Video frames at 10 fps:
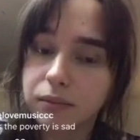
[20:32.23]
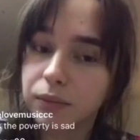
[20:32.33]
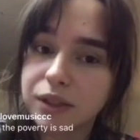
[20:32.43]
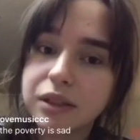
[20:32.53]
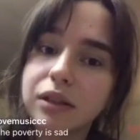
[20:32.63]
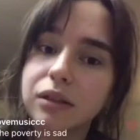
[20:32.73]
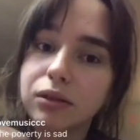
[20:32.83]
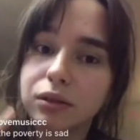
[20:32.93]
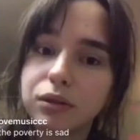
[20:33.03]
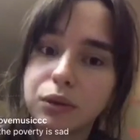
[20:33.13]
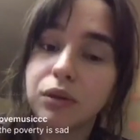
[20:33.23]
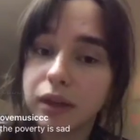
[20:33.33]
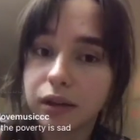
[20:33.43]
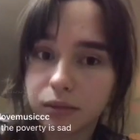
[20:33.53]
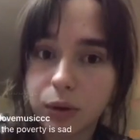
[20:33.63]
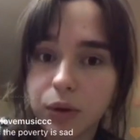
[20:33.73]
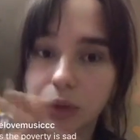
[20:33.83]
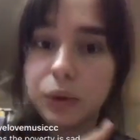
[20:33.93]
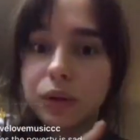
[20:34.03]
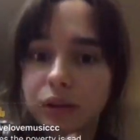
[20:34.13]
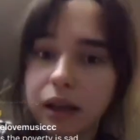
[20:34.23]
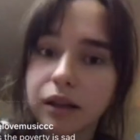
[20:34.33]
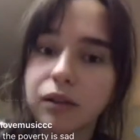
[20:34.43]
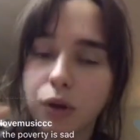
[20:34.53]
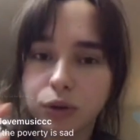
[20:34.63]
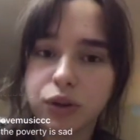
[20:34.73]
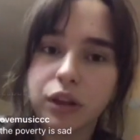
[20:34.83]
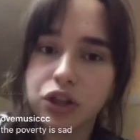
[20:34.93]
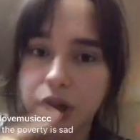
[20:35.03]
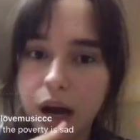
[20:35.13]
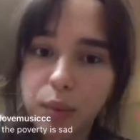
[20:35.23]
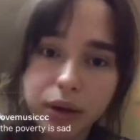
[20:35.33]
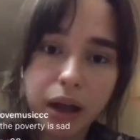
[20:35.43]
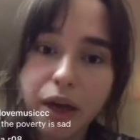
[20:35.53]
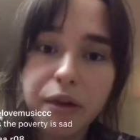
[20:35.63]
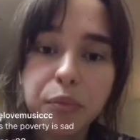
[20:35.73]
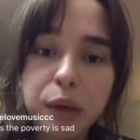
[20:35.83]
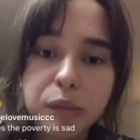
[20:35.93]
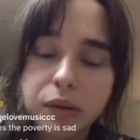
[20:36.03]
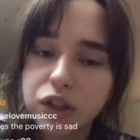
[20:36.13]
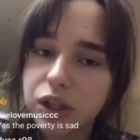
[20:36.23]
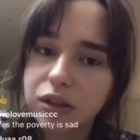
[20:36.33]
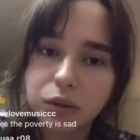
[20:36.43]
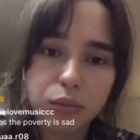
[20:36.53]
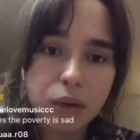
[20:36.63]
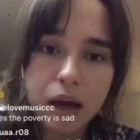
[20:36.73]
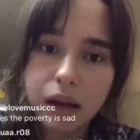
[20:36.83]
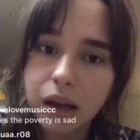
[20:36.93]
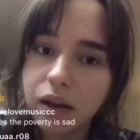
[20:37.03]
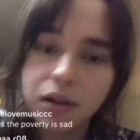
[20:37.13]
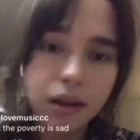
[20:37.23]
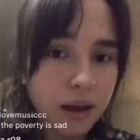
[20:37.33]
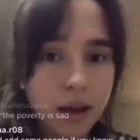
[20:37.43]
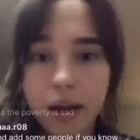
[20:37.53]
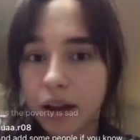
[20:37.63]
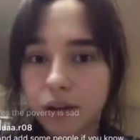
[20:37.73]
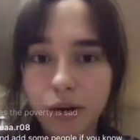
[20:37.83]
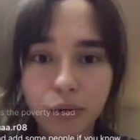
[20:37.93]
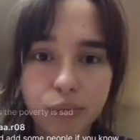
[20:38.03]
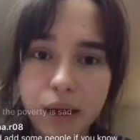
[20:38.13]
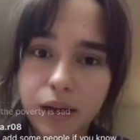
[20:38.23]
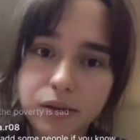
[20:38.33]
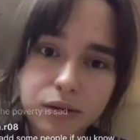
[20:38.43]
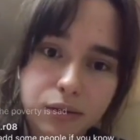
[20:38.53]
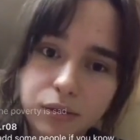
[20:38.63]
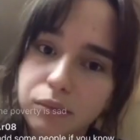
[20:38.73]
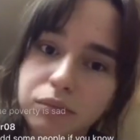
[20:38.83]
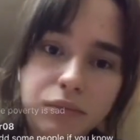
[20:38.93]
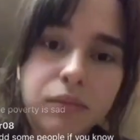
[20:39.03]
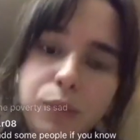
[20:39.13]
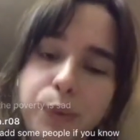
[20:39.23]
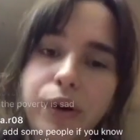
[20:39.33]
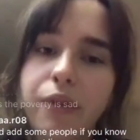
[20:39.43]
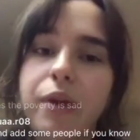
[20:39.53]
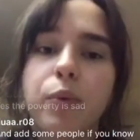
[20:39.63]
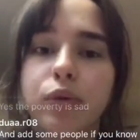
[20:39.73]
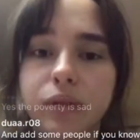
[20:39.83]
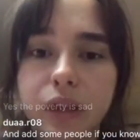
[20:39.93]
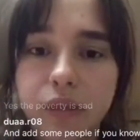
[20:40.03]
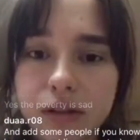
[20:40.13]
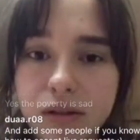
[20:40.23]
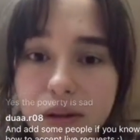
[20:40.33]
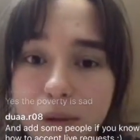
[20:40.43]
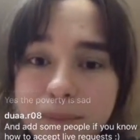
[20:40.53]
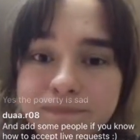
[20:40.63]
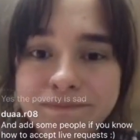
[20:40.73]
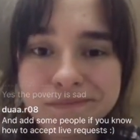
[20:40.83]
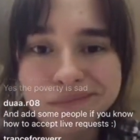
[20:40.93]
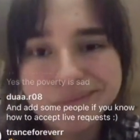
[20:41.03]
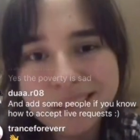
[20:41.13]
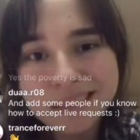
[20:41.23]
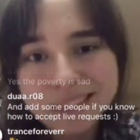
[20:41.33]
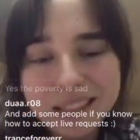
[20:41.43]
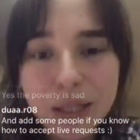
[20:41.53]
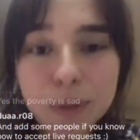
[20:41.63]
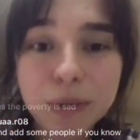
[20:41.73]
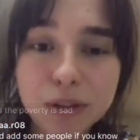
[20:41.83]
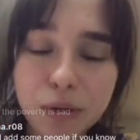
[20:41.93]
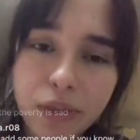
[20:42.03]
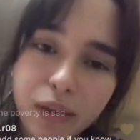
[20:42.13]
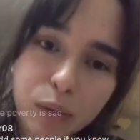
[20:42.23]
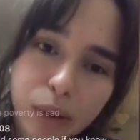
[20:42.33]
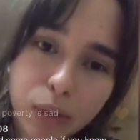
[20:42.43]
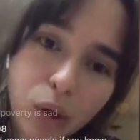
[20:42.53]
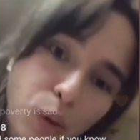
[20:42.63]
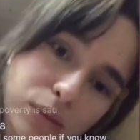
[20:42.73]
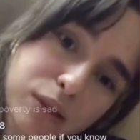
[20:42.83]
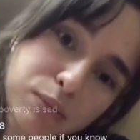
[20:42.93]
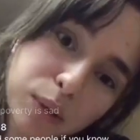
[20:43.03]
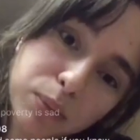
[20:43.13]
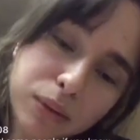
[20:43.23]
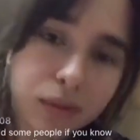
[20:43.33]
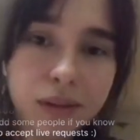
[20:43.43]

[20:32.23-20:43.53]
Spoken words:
still doing good, go to the job, and other people just took money and go back to where they were living. So what do you think about homeless people?